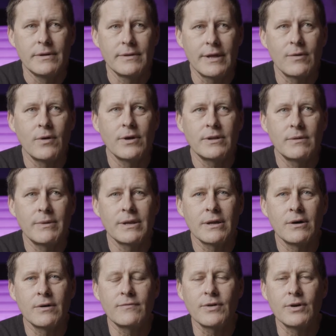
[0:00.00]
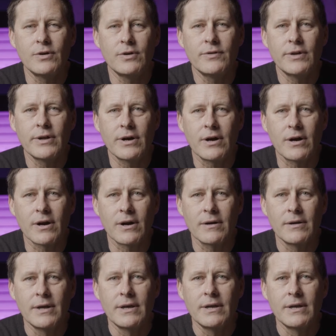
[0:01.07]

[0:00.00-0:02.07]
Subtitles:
They want to be known for who they are,